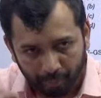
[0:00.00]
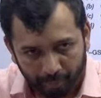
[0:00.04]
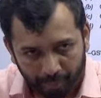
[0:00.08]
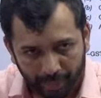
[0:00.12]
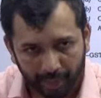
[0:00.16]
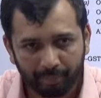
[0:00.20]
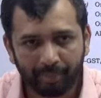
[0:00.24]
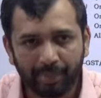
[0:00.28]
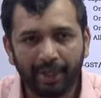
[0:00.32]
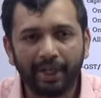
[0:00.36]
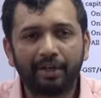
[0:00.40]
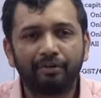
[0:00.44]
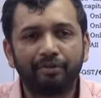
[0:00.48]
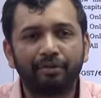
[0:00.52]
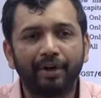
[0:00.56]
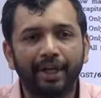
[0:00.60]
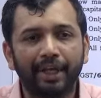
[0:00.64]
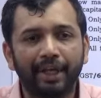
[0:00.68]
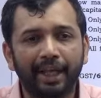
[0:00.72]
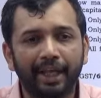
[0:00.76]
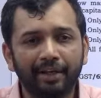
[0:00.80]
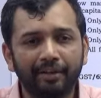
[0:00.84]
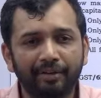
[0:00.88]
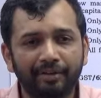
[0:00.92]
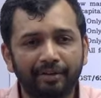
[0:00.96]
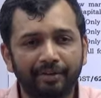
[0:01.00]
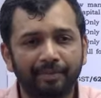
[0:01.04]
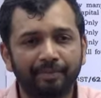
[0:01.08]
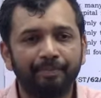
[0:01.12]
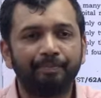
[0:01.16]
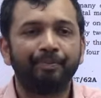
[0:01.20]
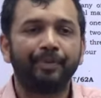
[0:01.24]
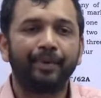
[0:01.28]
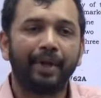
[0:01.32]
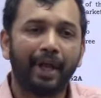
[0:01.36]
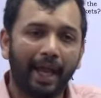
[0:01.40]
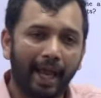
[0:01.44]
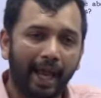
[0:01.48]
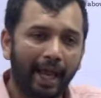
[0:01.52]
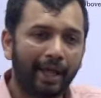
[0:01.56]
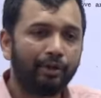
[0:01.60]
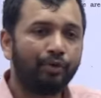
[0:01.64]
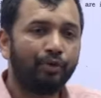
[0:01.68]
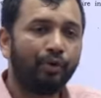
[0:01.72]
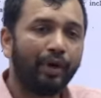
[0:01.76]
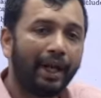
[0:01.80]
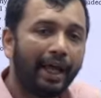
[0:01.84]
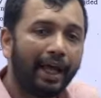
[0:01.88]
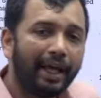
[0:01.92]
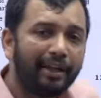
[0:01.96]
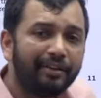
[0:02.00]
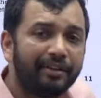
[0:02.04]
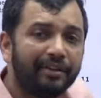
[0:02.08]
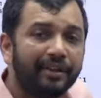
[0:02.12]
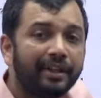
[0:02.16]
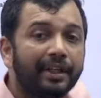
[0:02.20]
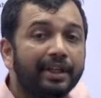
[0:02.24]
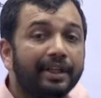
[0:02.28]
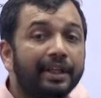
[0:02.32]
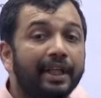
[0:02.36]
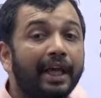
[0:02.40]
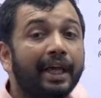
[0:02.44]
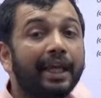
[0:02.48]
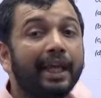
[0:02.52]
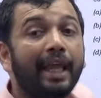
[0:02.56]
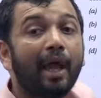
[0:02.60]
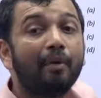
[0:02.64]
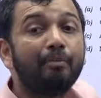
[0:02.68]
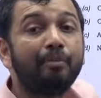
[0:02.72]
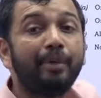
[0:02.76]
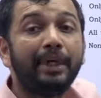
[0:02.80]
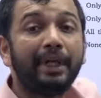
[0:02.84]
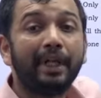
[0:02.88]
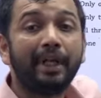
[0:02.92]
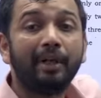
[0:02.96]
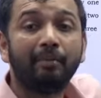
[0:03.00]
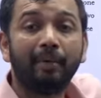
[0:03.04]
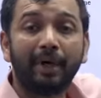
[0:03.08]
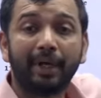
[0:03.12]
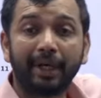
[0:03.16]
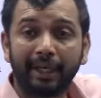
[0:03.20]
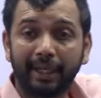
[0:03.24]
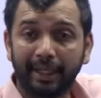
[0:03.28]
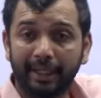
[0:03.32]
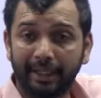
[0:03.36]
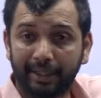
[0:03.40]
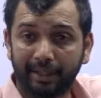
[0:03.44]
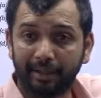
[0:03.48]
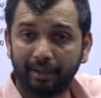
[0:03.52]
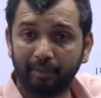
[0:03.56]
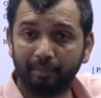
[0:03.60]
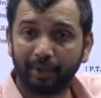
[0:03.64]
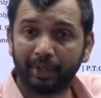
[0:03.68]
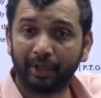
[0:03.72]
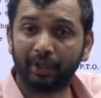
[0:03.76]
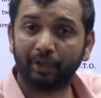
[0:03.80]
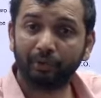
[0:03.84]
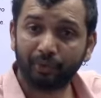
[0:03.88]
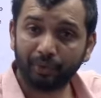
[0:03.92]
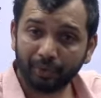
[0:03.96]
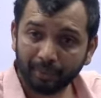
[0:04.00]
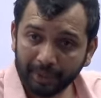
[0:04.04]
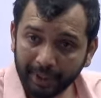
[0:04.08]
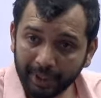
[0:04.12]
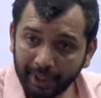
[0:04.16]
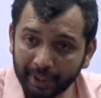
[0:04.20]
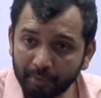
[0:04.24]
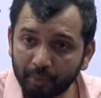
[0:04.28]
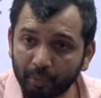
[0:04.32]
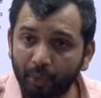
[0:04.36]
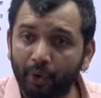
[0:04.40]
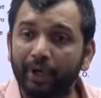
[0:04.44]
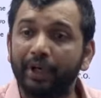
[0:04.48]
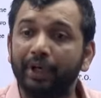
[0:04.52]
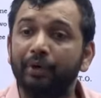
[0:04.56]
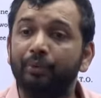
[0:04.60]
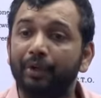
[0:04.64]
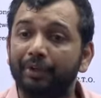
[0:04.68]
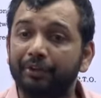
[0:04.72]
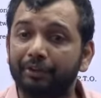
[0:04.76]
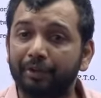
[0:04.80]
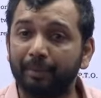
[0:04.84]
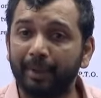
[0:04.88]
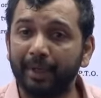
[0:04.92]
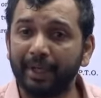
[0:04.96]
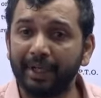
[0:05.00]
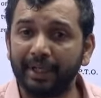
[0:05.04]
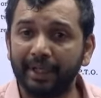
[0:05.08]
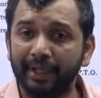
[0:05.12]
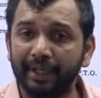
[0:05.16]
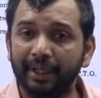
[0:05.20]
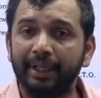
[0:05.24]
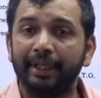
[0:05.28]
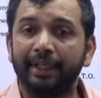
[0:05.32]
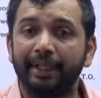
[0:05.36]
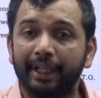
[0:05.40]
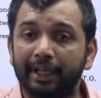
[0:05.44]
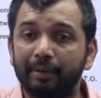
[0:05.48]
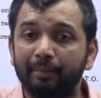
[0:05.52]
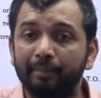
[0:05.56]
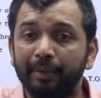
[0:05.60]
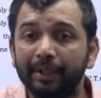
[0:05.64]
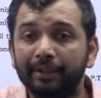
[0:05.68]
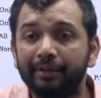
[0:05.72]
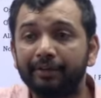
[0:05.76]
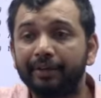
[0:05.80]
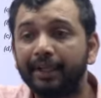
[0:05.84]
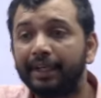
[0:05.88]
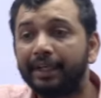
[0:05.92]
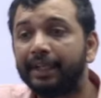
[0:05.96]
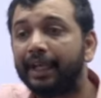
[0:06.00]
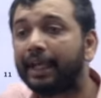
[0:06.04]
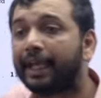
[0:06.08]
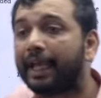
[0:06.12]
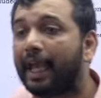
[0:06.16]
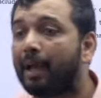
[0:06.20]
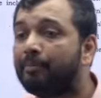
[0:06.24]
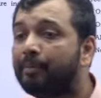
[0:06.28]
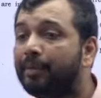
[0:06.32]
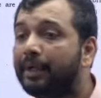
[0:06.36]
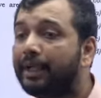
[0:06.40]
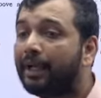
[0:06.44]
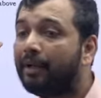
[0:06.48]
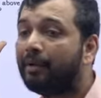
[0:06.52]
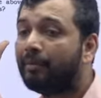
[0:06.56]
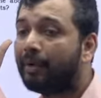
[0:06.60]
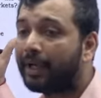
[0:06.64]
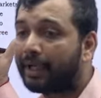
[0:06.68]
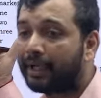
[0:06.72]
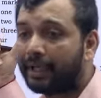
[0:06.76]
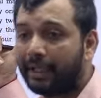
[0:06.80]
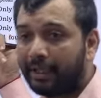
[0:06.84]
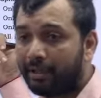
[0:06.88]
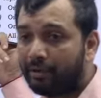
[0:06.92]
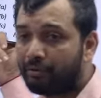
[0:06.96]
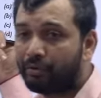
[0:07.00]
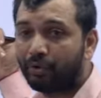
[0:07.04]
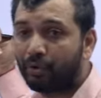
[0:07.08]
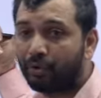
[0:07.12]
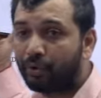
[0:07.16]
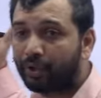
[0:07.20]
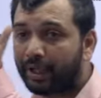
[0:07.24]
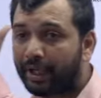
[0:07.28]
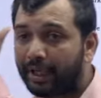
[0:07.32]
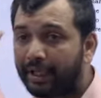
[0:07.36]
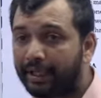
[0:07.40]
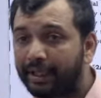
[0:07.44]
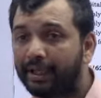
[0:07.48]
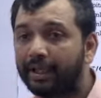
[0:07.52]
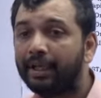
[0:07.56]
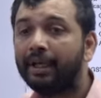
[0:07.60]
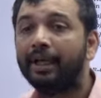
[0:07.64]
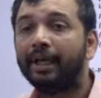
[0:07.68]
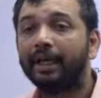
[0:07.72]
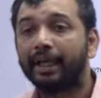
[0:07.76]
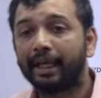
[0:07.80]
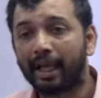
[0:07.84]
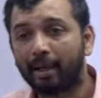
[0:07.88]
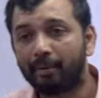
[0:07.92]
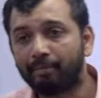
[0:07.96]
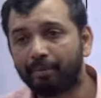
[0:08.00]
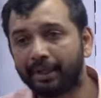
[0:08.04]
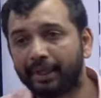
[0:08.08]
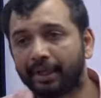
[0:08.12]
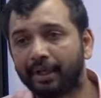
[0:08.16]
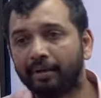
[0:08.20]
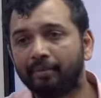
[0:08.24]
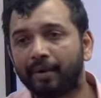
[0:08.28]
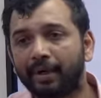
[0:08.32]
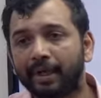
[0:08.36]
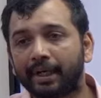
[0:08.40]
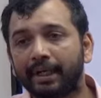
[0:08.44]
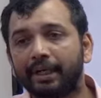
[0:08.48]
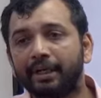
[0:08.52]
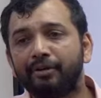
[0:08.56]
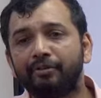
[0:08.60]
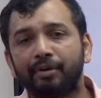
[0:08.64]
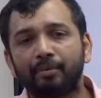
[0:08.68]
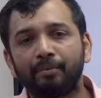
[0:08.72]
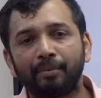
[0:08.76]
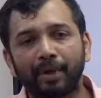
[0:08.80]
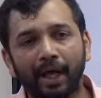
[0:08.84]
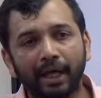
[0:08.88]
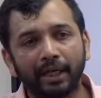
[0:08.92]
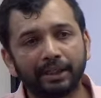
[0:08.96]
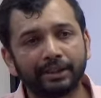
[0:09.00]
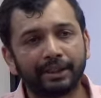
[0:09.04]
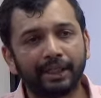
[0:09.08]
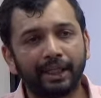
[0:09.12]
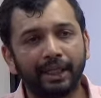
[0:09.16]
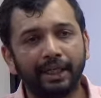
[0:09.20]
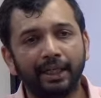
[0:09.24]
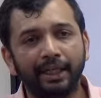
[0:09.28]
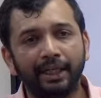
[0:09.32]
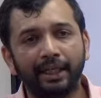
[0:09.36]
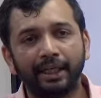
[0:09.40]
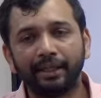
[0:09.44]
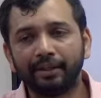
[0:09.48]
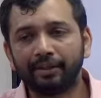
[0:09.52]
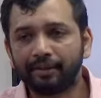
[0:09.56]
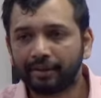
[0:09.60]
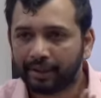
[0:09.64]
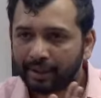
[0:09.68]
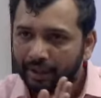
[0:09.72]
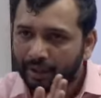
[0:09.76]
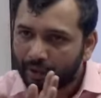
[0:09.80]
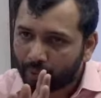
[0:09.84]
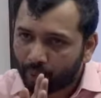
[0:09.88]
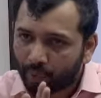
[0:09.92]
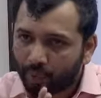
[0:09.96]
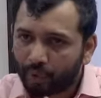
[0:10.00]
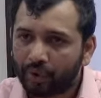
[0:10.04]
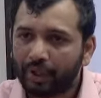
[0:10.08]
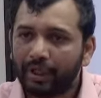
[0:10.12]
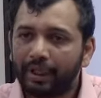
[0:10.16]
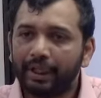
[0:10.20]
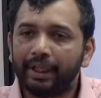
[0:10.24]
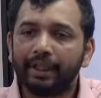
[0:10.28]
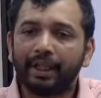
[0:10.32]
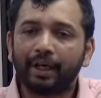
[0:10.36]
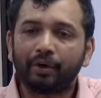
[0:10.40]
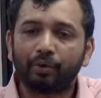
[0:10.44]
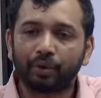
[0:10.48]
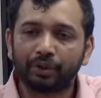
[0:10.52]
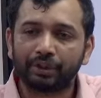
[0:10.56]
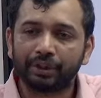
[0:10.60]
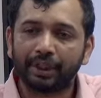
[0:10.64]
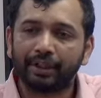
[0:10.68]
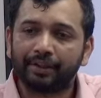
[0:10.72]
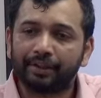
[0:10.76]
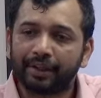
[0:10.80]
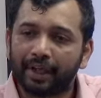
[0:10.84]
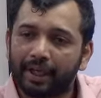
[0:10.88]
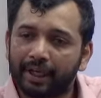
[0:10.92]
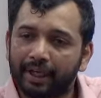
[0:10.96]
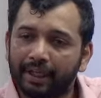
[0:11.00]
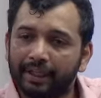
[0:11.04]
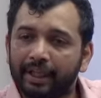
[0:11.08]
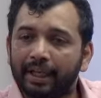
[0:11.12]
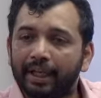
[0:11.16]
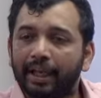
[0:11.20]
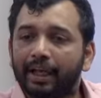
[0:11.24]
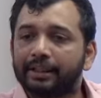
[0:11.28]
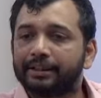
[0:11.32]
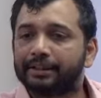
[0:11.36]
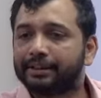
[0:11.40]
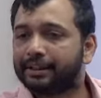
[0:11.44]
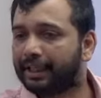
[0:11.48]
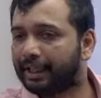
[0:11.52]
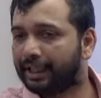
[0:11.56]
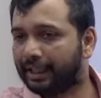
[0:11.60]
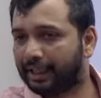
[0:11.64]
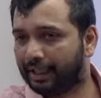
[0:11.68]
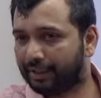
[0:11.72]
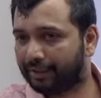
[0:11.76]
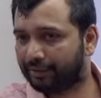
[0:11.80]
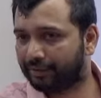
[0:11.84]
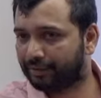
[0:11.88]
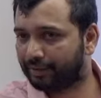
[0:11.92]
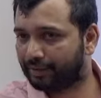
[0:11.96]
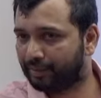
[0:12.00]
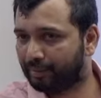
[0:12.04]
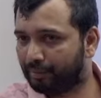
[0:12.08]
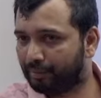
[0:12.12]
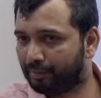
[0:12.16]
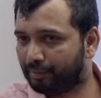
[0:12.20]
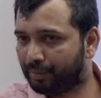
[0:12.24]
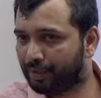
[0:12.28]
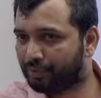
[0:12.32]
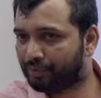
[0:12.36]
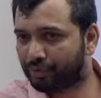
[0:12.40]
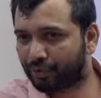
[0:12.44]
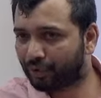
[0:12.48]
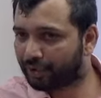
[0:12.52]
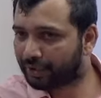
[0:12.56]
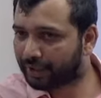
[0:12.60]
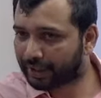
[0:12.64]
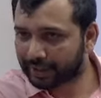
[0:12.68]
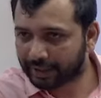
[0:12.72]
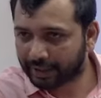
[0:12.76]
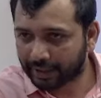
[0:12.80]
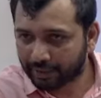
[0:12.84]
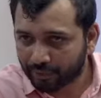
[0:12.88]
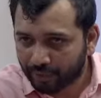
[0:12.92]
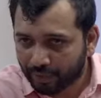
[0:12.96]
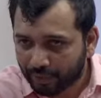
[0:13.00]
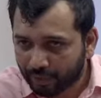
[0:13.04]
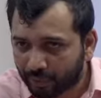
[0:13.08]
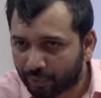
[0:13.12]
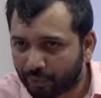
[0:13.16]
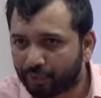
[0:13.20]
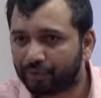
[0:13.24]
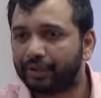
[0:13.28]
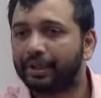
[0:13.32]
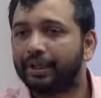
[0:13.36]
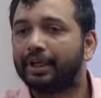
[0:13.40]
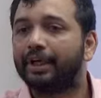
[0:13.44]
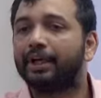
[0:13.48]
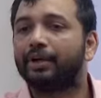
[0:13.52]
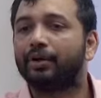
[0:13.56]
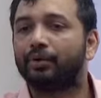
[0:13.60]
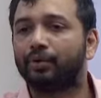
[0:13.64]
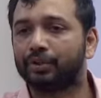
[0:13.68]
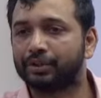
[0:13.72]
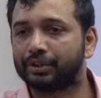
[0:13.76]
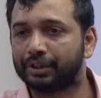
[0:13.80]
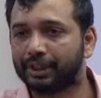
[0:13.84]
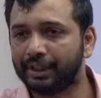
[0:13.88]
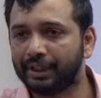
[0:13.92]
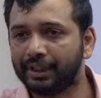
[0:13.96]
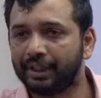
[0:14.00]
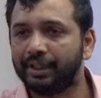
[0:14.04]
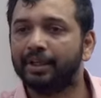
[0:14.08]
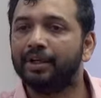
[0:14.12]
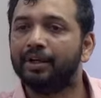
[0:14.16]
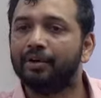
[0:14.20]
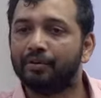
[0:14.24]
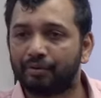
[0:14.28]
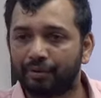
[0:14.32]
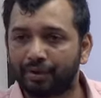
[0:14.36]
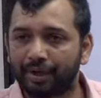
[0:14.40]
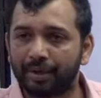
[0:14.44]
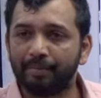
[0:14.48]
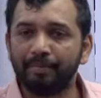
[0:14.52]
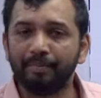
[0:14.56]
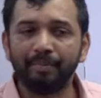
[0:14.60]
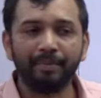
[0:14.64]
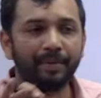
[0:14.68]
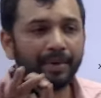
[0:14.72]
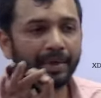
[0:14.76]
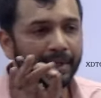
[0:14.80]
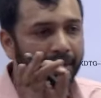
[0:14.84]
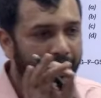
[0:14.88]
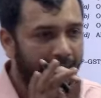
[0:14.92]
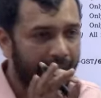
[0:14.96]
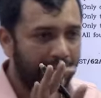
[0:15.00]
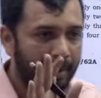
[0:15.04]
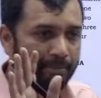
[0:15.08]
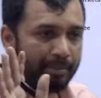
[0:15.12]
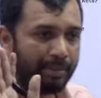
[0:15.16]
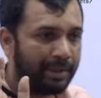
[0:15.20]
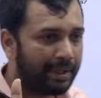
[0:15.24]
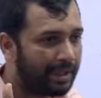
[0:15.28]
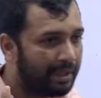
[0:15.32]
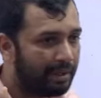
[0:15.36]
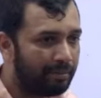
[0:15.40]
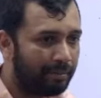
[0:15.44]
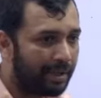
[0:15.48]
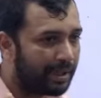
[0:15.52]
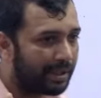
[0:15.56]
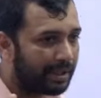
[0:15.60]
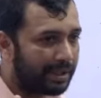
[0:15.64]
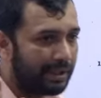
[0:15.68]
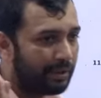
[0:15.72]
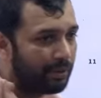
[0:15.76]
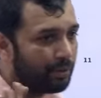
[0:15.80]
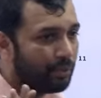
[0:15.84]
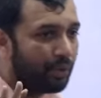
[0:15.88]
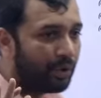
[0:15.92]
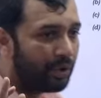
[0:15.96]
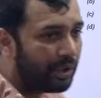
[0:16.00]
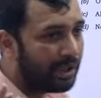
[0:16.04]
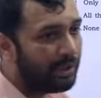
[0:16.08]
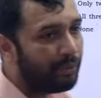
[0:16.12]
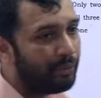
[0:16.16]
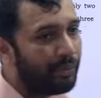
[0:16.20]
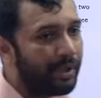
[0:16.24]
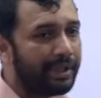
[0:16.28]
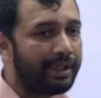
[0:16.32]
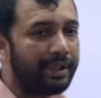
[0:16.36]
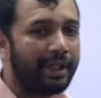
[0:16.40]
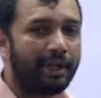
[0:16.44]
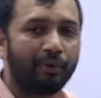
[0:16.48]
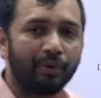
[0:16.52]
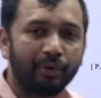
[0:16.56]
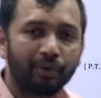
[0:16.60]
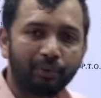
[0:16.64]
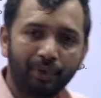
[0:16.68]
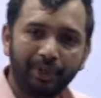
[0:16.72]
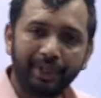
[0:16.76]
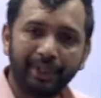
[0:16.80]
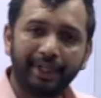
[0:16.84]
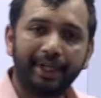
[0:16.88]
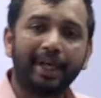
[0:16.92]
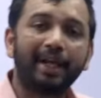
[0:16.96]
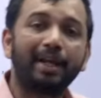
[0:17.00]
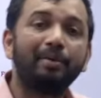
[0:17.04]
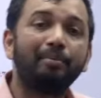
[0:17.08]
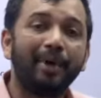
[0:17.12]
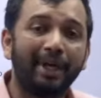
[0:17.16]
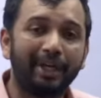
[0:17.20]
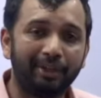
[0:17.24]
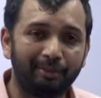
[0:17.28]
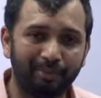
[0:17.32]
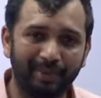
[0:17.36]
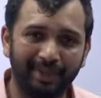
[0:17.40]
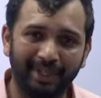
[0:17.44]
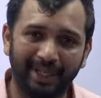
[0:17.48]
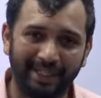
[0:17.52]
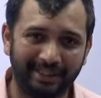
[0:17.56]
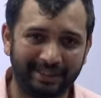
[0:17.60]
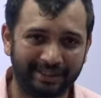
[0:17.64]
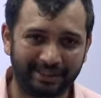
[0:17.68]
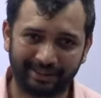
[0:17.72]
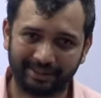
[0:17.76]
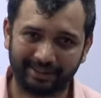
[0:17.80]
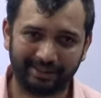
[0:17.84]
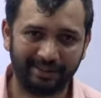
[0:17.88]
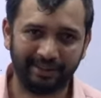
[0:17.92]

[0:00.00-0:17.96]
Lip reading: public finance, as well as the capital market, because we need more investment, that means that the capital market, if you look at capital market from last 10 years, only the questions are in the last 3 years. Before that, there were no single question from capital market, only when there was one term has been asked.